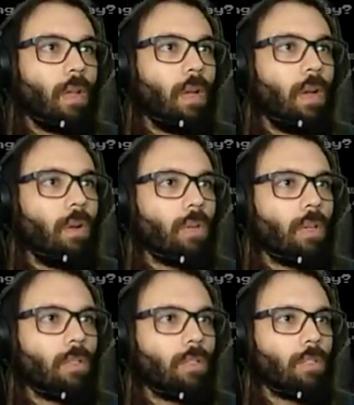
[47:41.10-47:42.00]

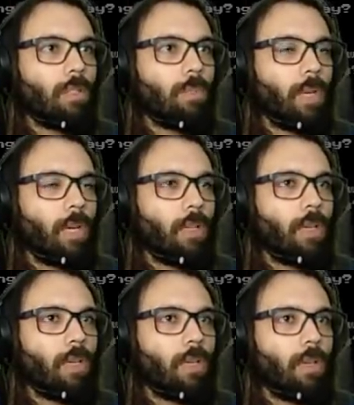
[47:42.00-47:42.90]
Okay, just behind
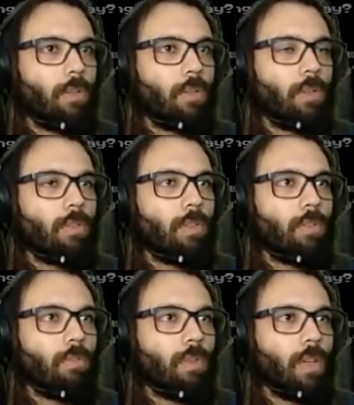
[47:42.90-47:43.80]
there. I thought the
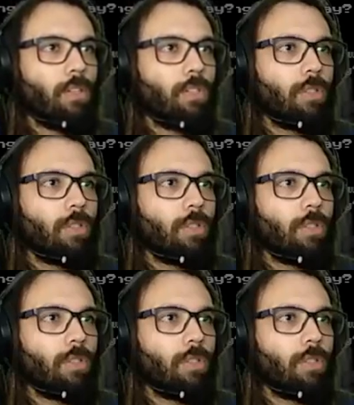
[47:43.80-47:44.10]
thing vanished